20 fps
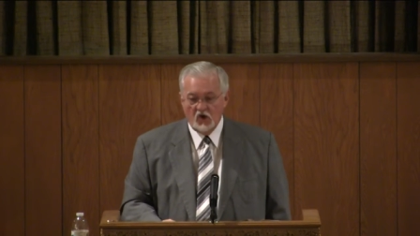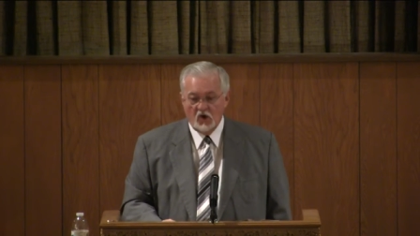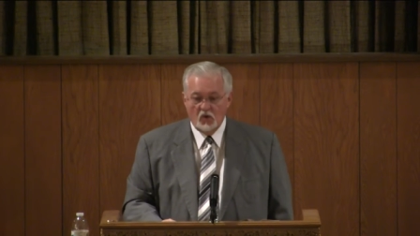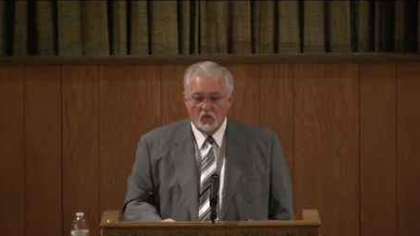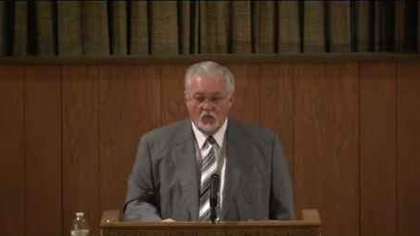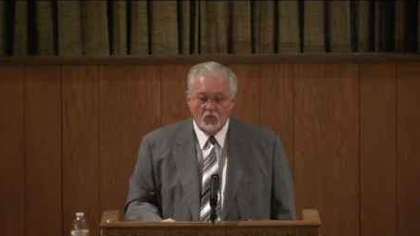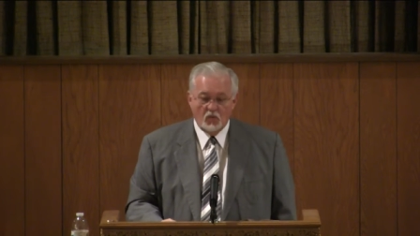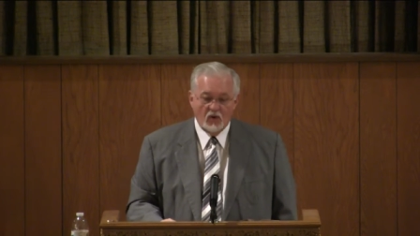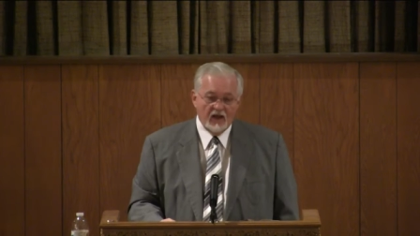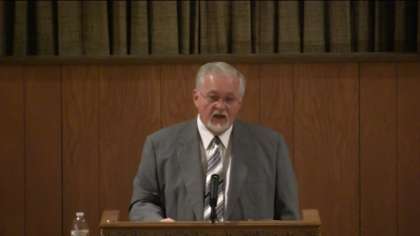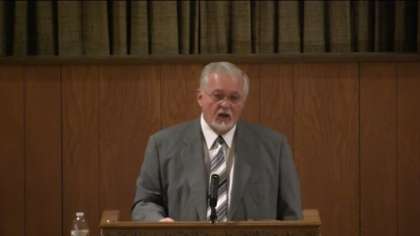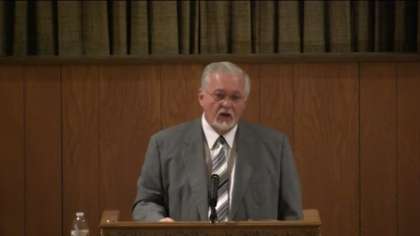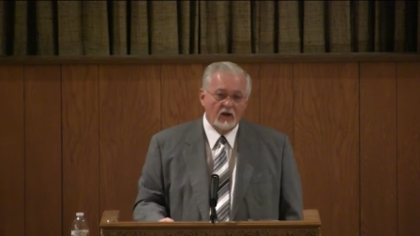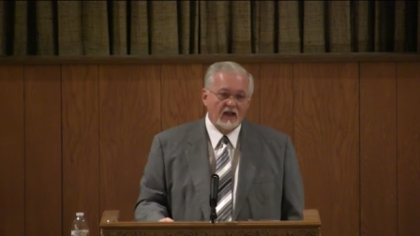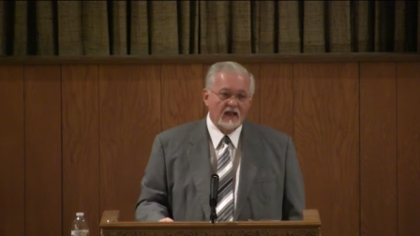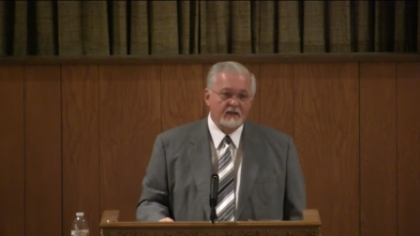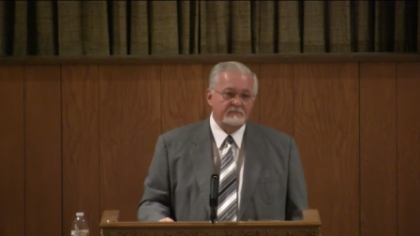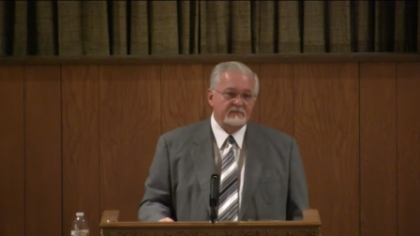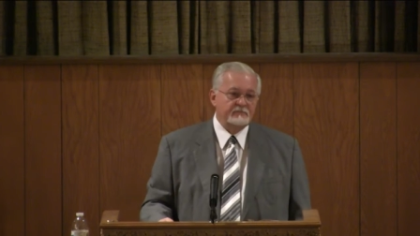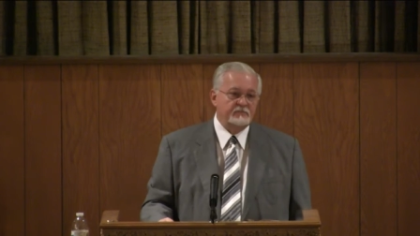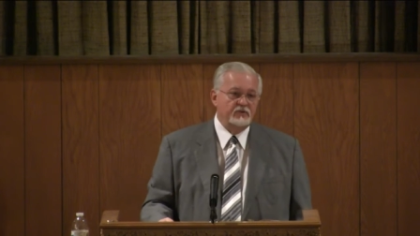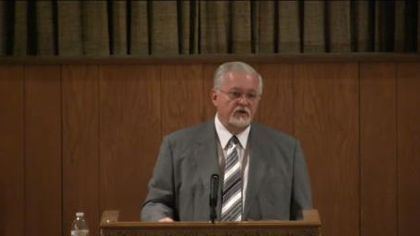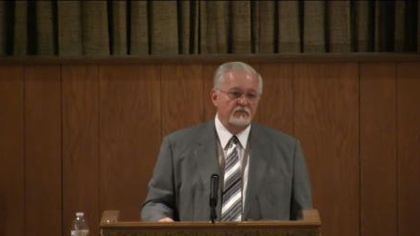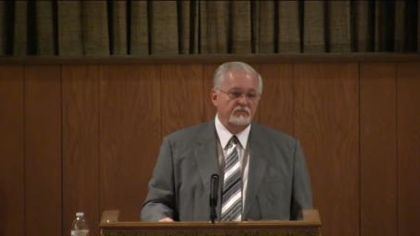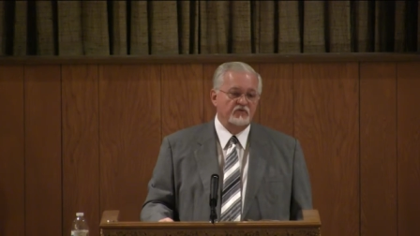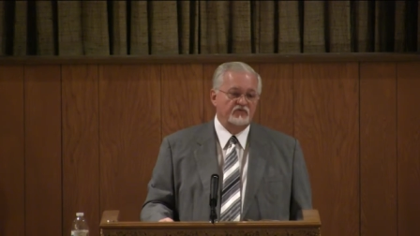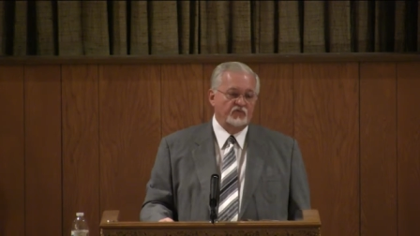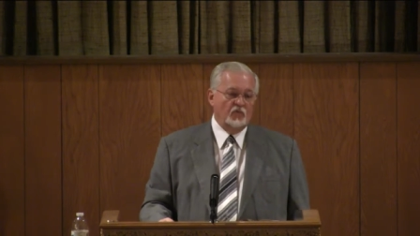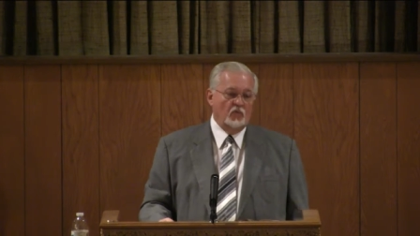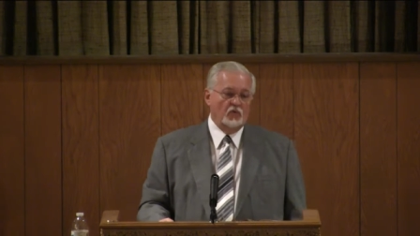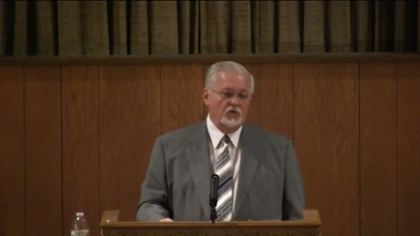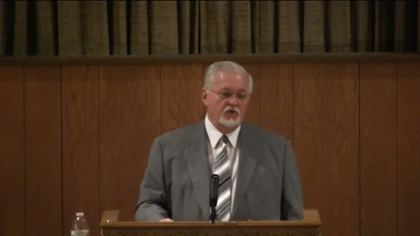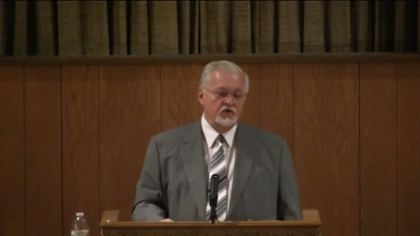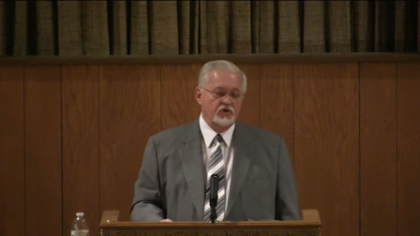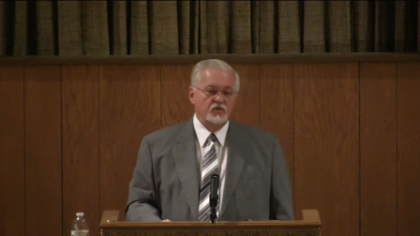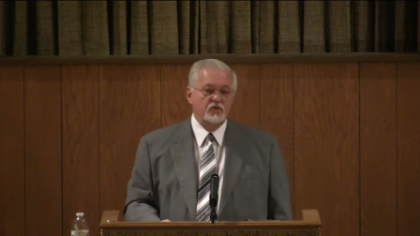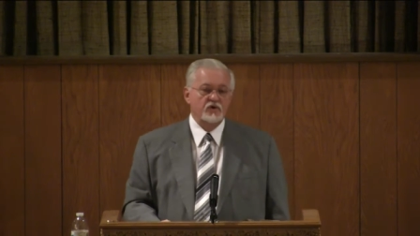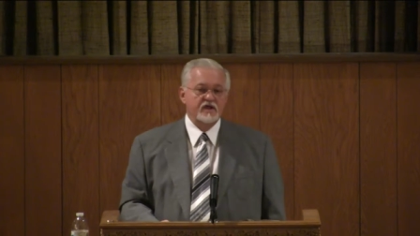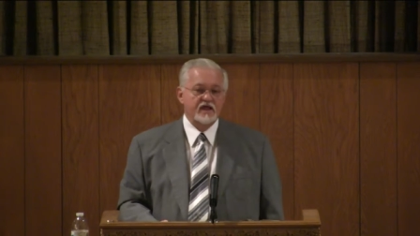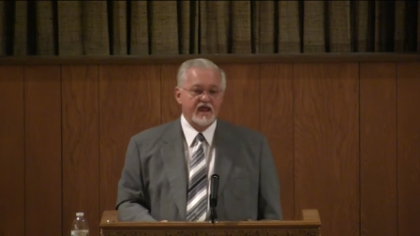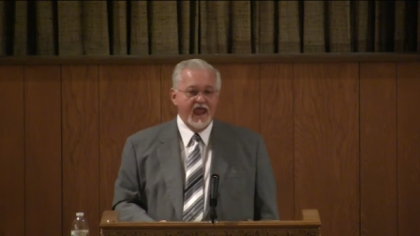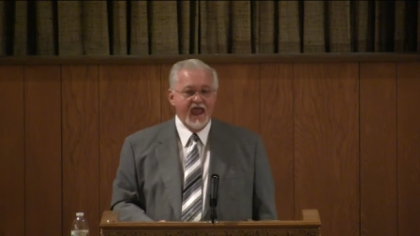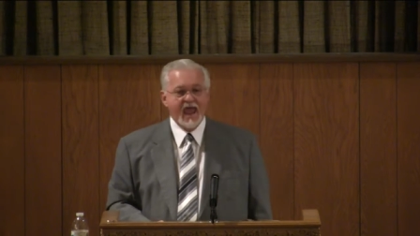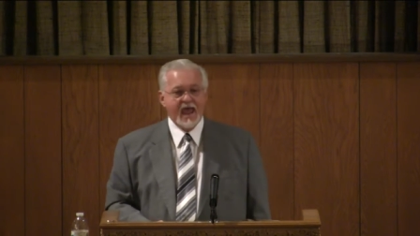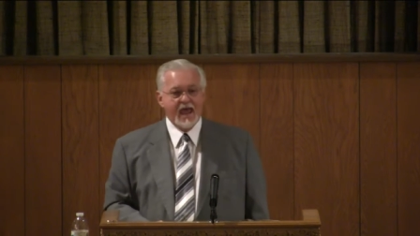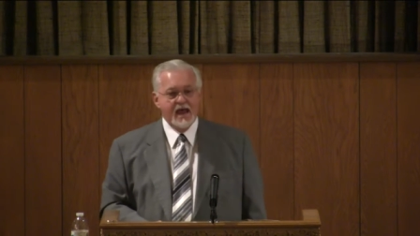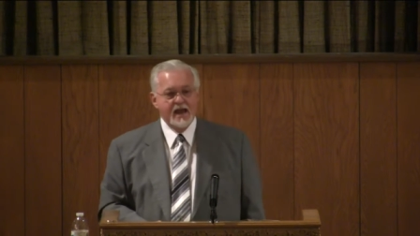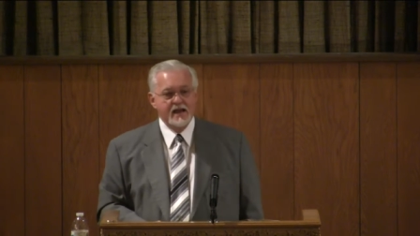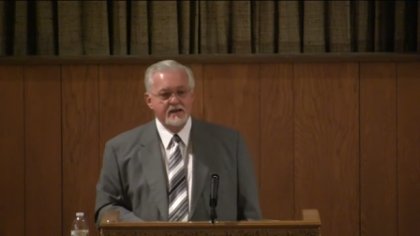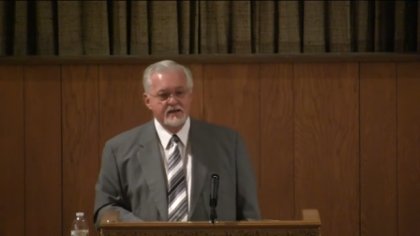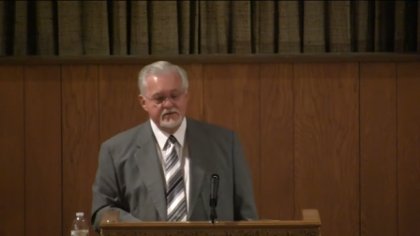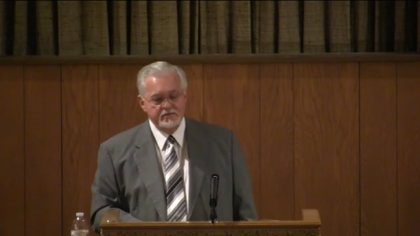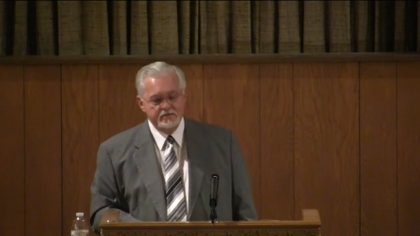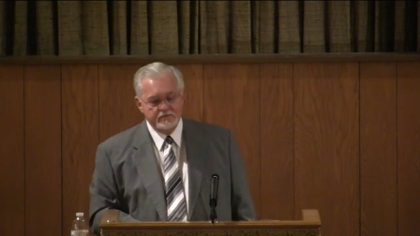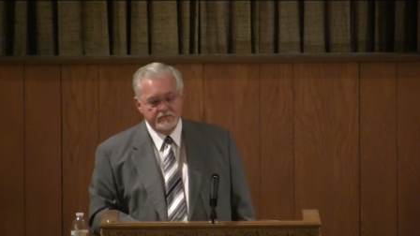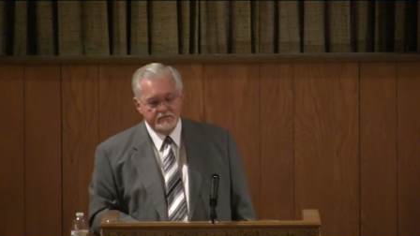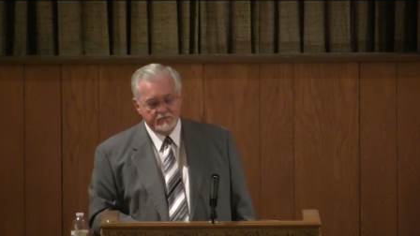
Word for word: Well, let me put before you again,